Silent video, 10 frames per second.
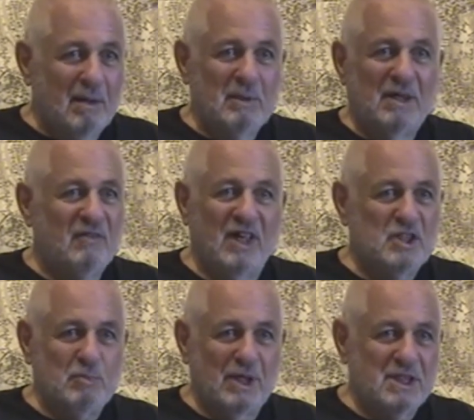I'm not
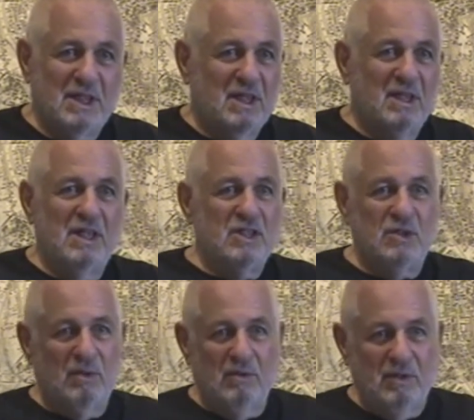vice president of
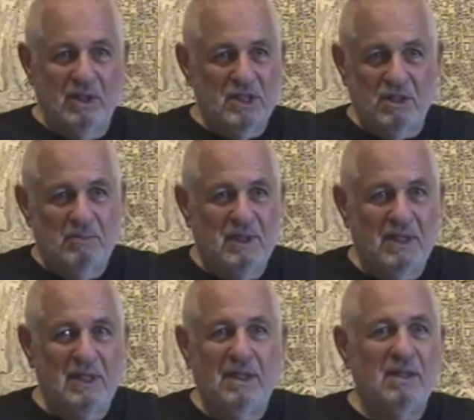this or on this
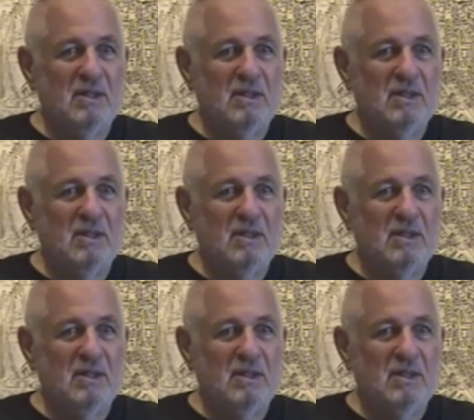committee.